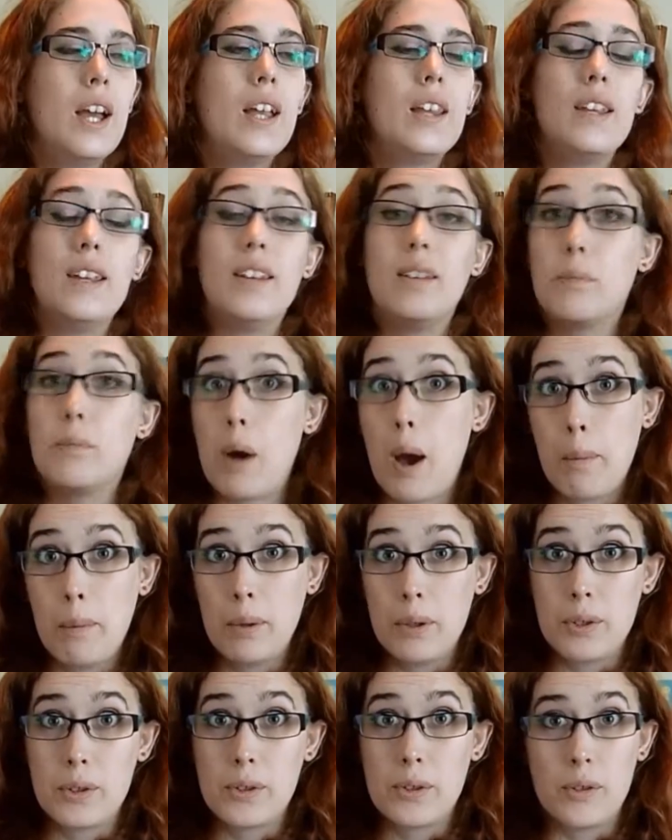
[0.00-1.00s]
these
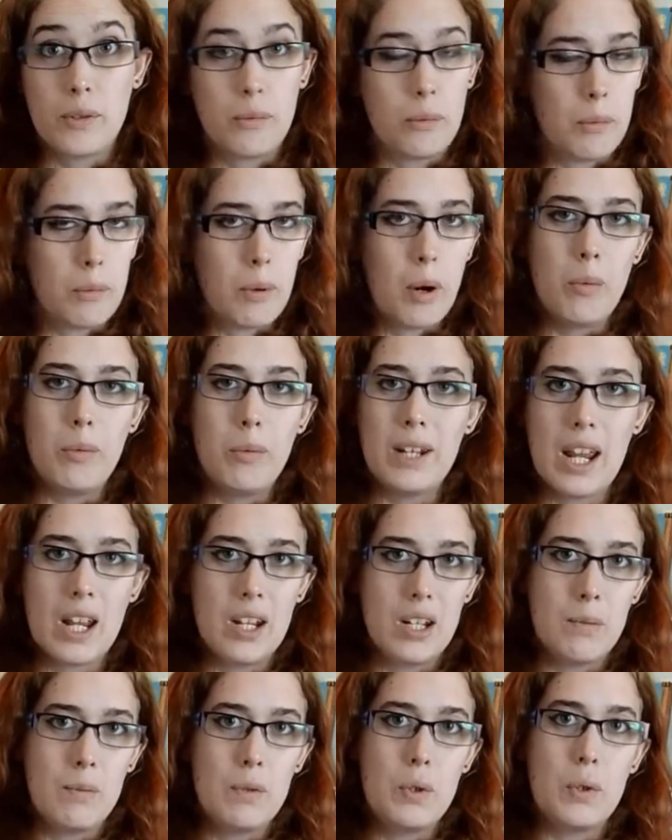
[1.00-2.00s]
publishers will probably
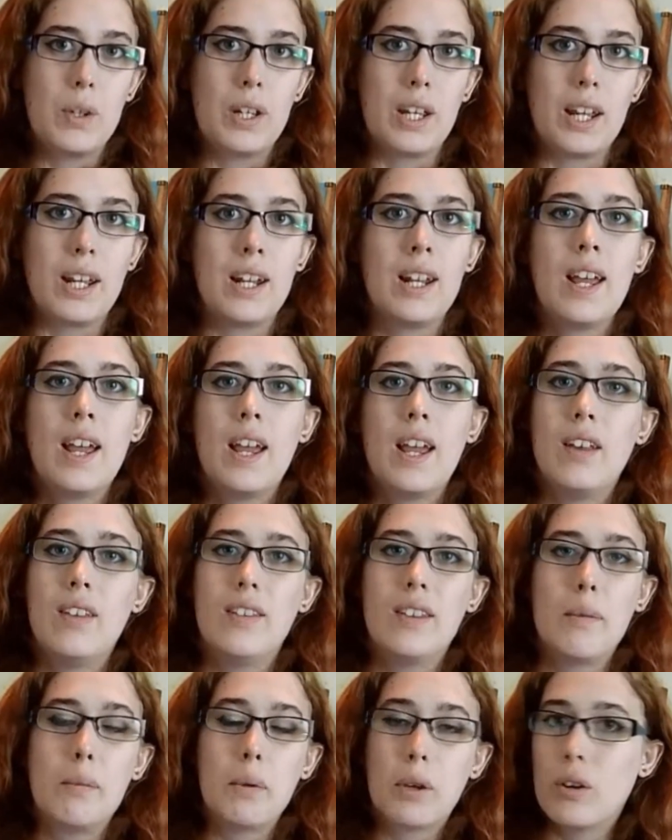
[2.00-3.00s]
end up doing it is
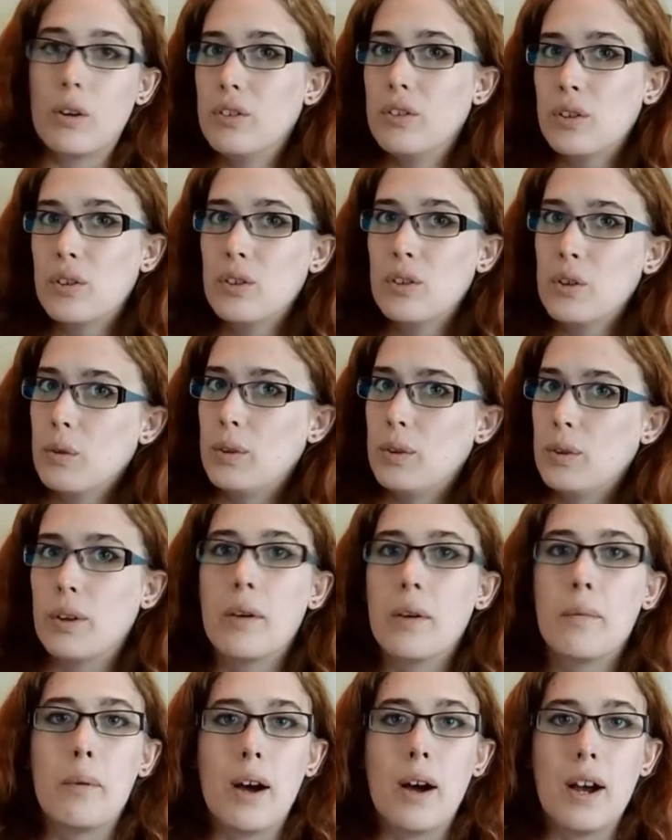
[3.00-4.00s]
that because you can no
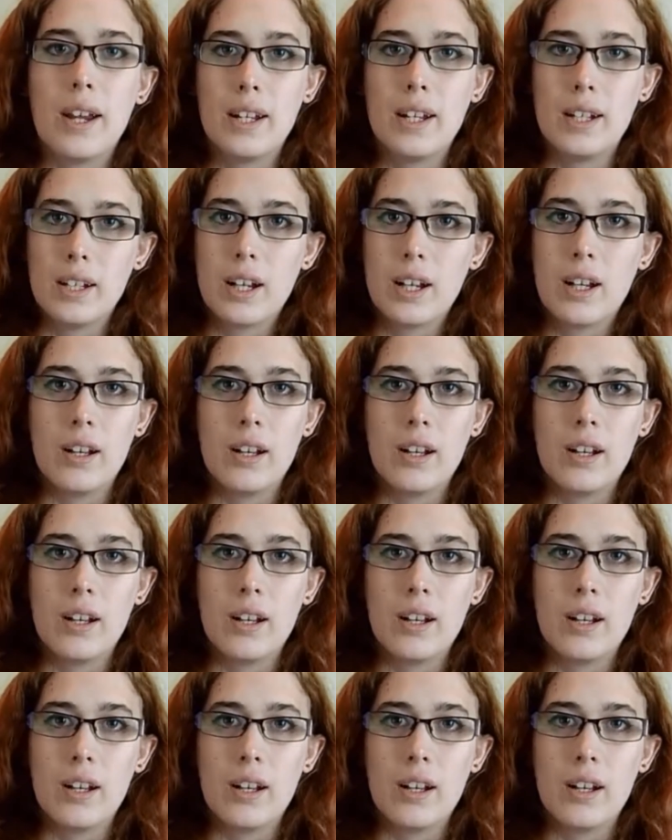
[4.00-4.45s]
longer buy